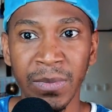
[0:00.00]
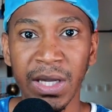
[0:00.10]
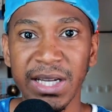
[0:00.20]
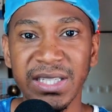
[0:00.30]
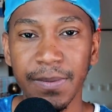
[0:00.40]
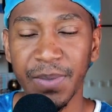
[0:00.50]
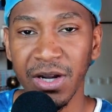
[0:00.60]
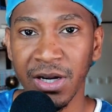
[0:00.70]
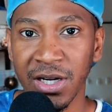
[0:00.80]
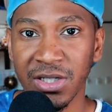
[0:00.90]
It's
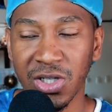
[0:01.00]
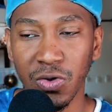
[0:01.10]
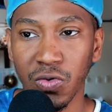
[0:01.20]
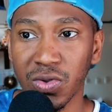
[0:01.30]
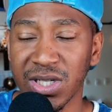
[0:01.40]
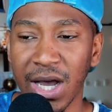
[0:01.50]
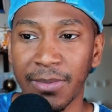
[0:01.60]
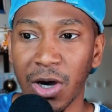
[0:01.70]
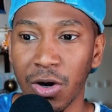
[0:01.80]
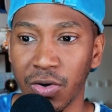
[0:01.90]
superior to Saba
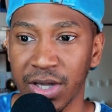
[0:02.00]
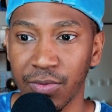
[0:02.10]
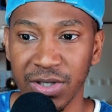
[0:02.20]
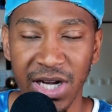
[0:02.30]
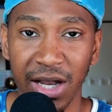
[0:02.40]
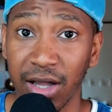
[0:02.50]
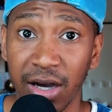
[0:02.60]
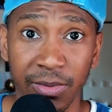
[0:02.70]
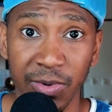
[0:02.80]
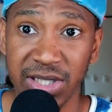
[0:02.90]
Odi, which I
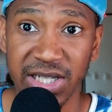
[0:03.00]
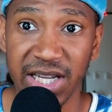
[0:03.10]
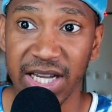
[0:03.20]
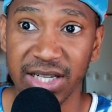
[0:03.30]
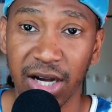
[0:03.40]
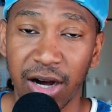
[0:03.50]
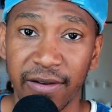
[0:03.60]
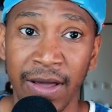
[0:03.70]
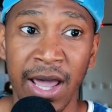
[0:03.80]
loved, which kicked off